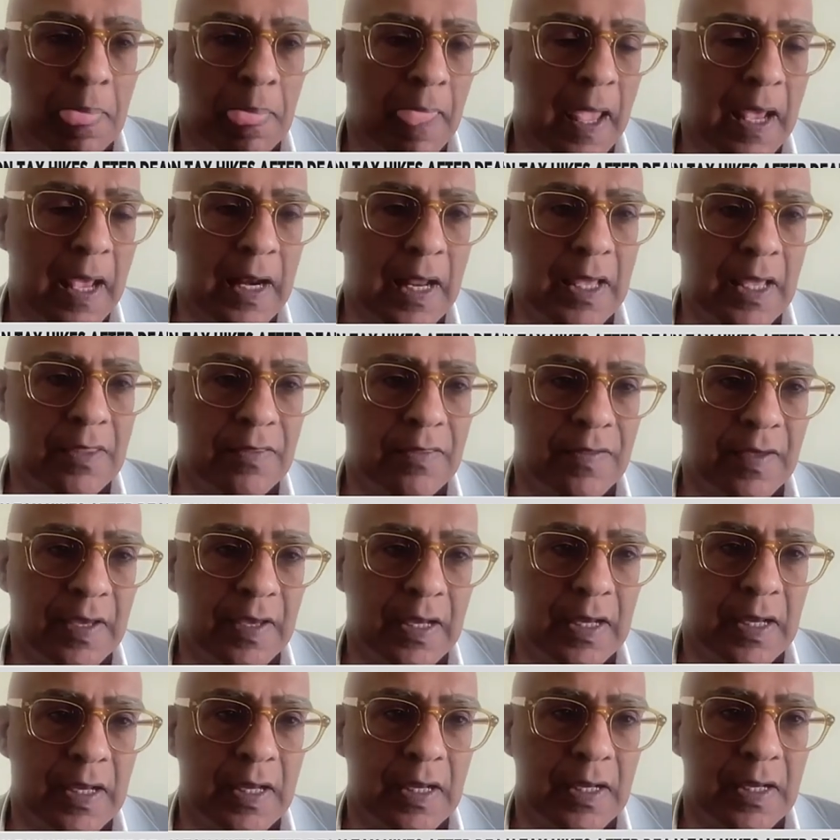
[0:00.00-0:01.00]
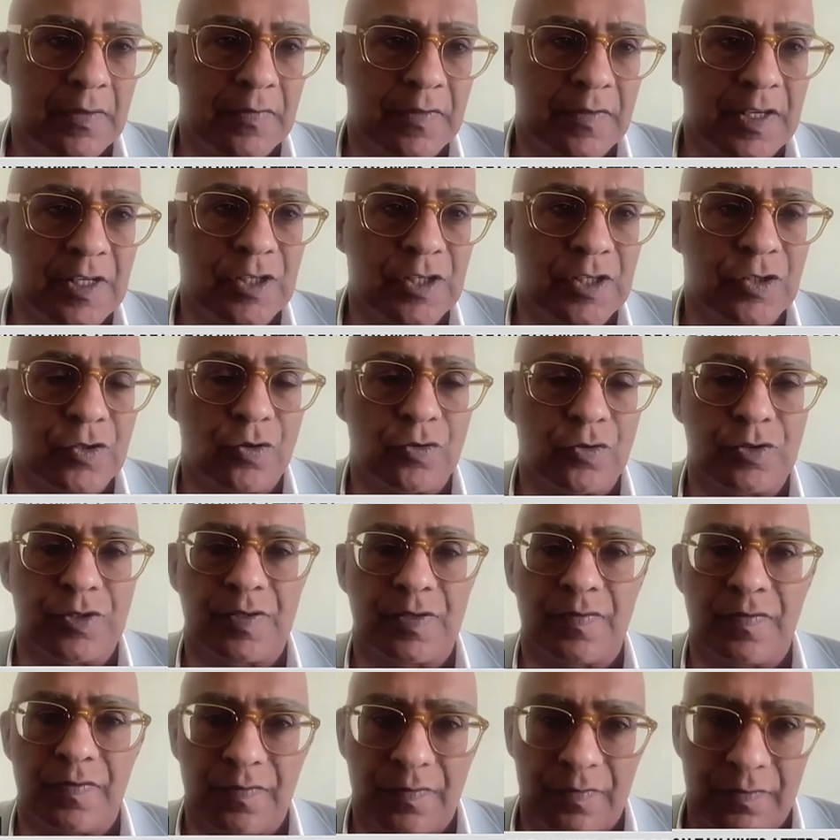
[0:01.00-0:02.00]
And I think these
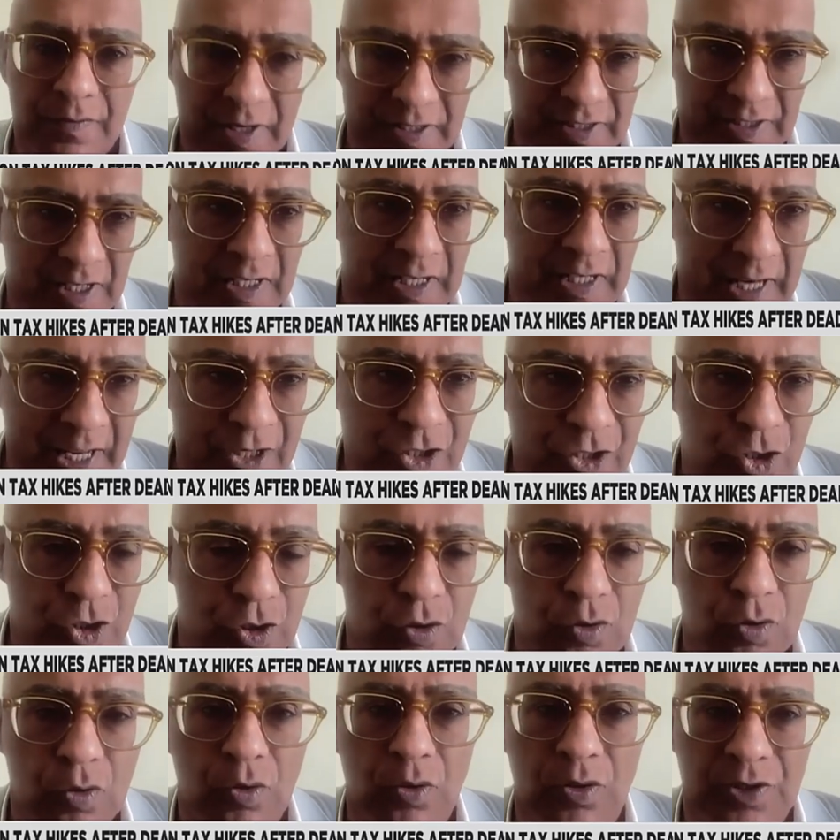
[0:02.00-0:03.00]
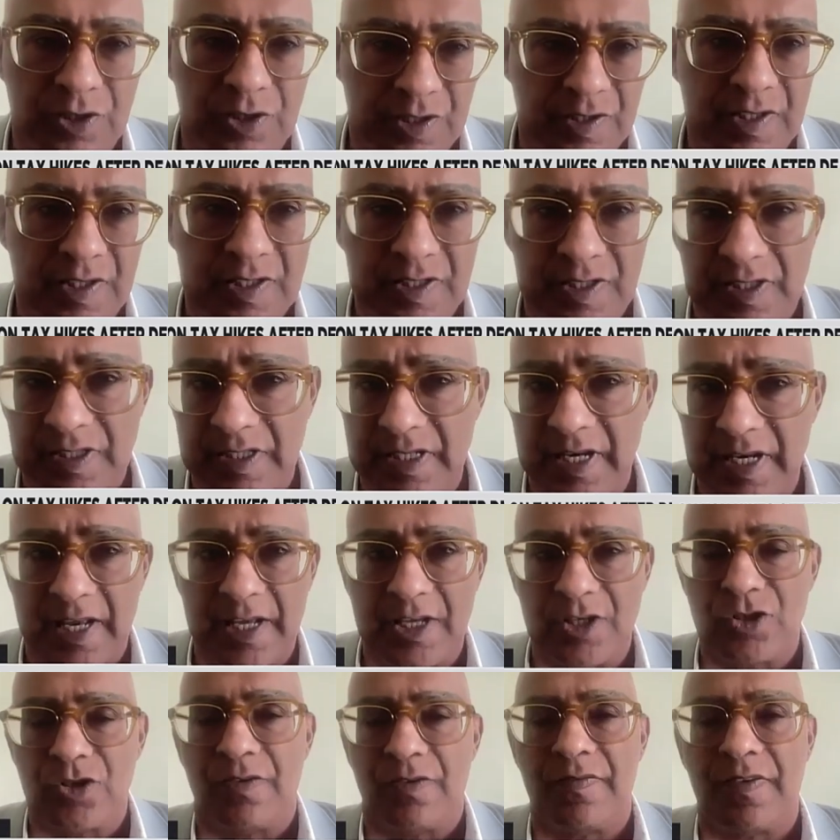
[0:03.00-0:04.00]
sorts of resignation calls at this
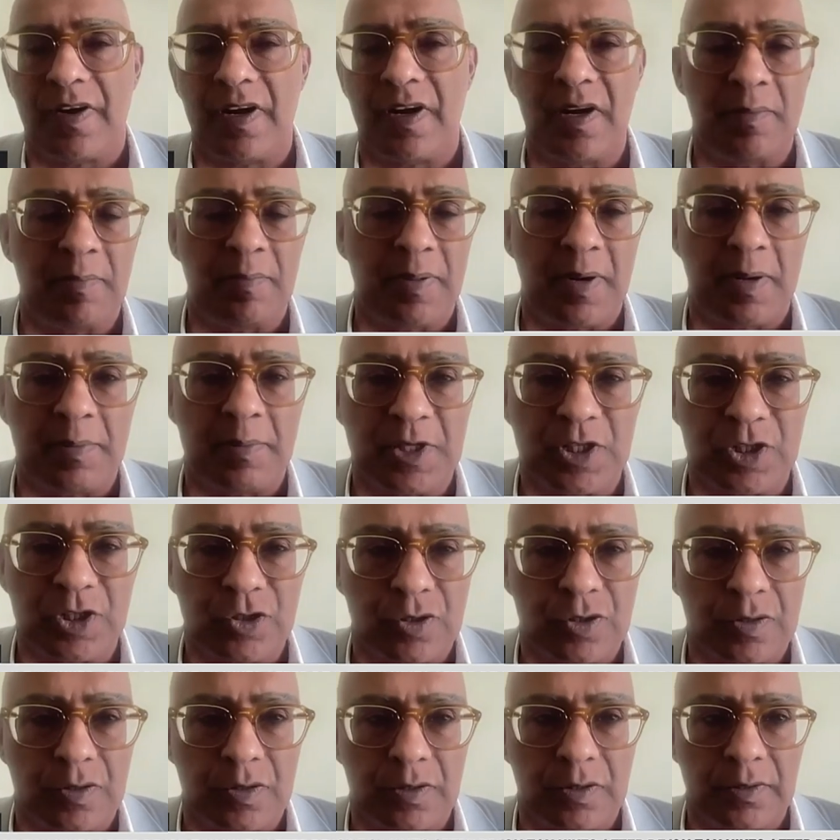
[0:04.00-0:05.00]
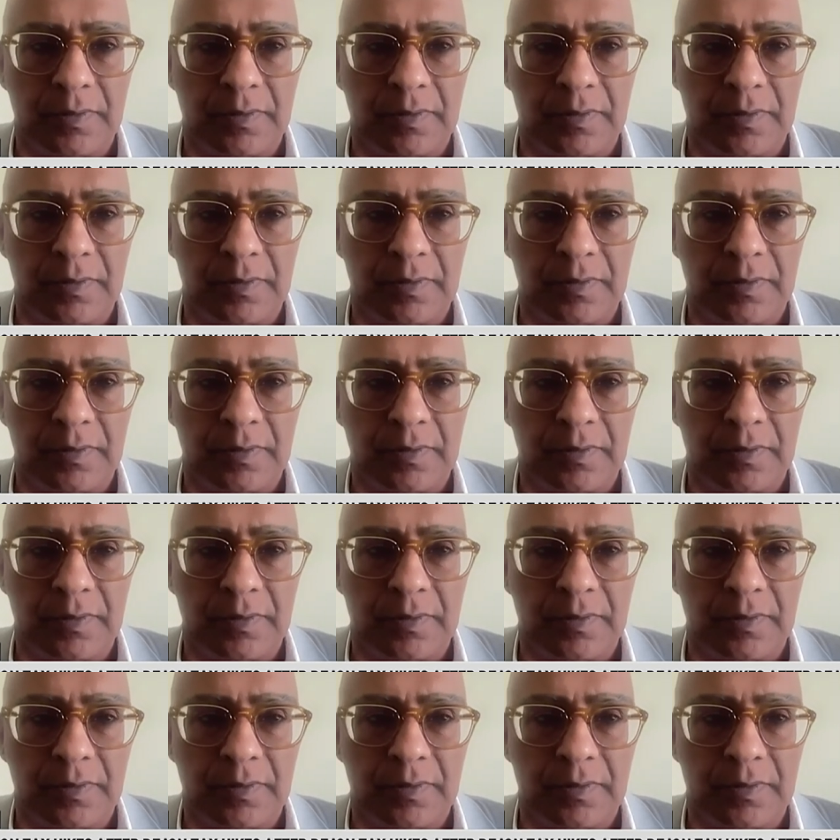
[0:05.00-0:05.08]
stage are very premature.